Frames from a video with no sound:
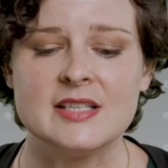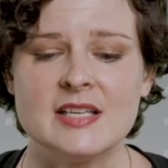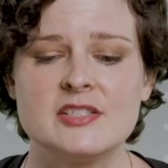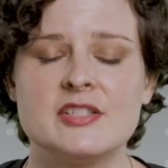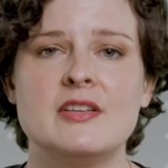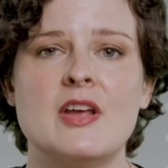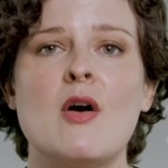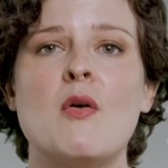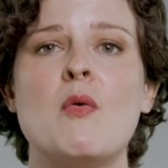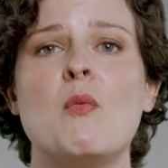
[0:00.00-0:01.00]
Get to
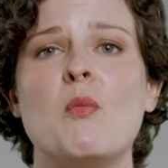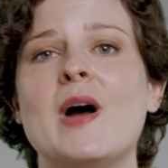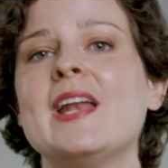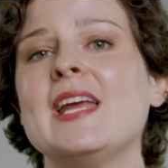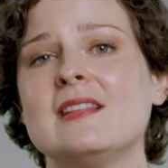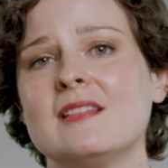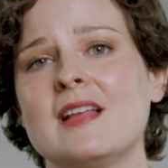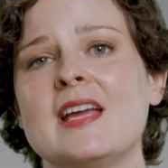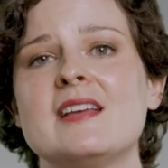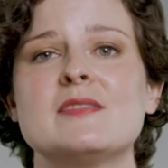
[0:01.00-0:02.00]
know what it
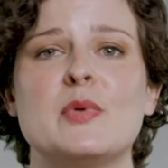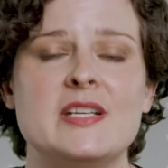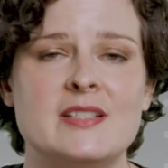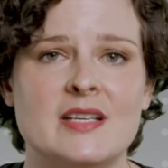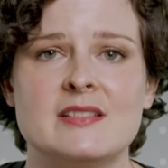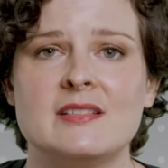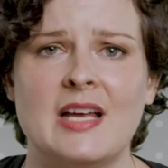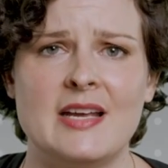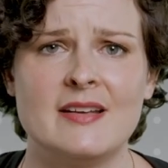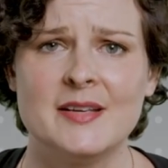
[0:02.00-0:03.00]
likes, what it doesn't
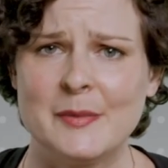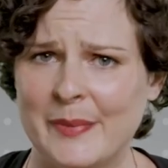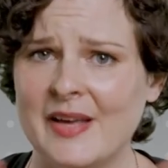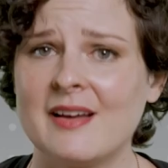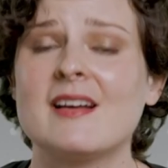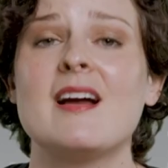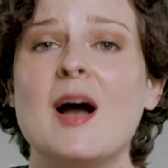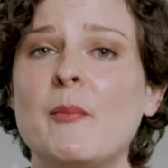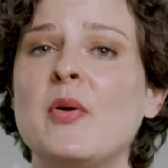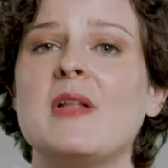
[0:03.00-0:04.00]
like. Pick a
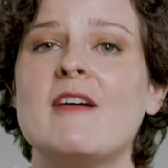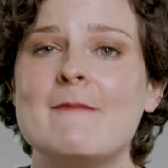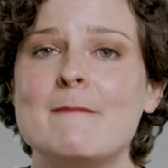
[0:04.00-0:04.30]
couple of